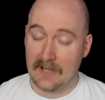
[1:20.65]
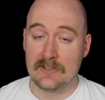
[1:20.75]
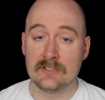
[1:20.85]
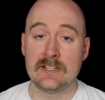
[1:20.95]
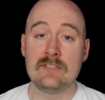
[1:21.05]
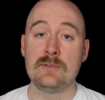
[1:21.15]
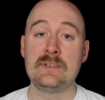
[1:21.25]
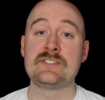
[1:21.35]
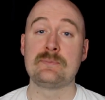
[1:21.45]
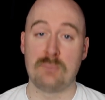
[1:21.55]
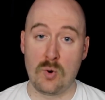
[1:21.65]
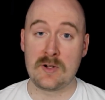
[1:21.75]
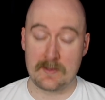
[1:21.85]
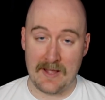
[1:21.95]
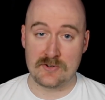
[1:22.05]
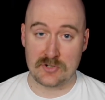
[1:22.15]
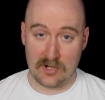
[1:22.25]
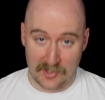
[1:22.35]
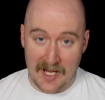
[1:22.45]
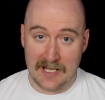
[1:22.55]
you'll even be supporting Magic
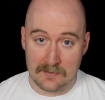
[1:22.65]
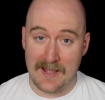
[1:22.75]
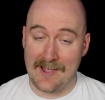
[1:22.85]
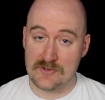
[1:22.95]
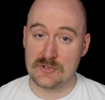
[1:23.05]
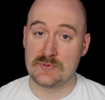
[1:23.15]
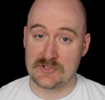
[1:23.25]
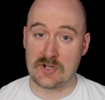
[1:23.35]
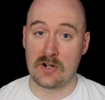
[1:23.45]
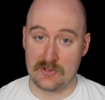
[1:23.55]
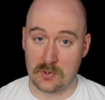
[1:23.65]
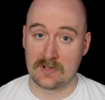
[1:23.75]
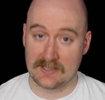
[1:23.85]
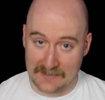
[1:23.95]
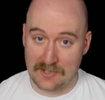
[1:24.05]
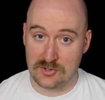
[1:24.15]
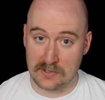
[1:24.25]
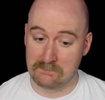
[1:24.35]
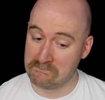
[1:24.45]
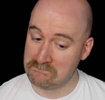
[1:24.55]
Arcanum as you start your
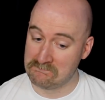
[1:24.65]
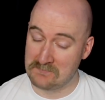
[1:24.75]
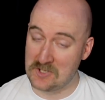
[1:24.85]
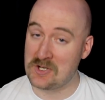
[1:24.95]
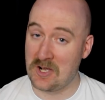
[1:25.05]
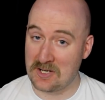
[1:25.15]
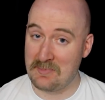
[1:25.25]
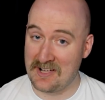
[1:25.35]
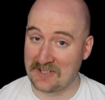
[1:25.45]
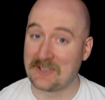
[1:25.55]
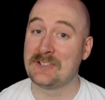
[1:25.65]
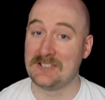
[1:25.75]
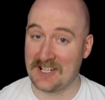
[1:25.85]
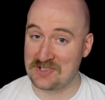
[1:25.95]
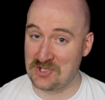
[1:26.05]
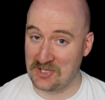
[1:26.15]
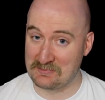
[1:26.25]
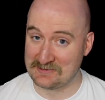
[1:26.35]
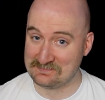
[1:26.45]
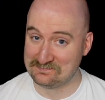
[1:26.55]
collection. Talk about a good luck charm.